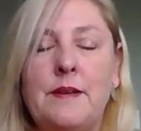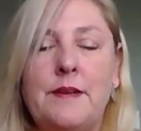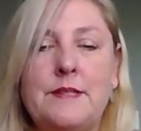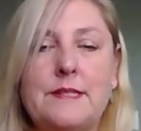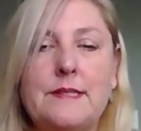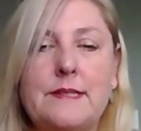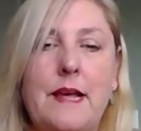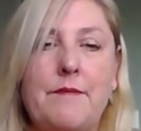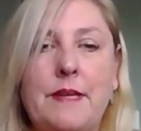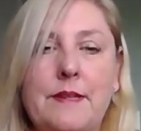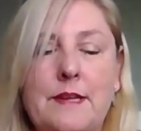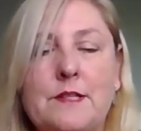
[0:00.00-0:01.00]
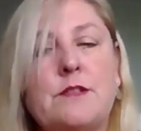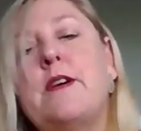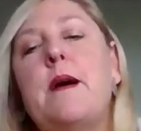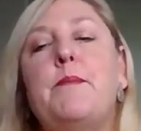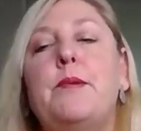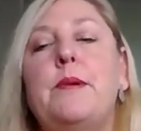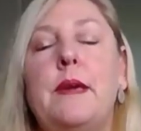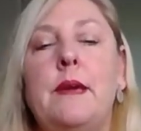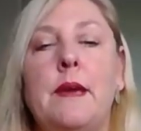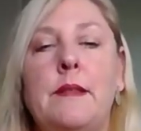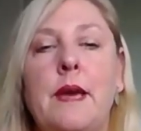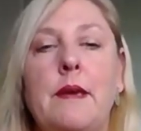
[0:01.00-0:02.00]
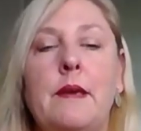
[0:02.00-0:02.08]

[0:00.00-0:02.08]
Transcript: just loving their scrapbooking, and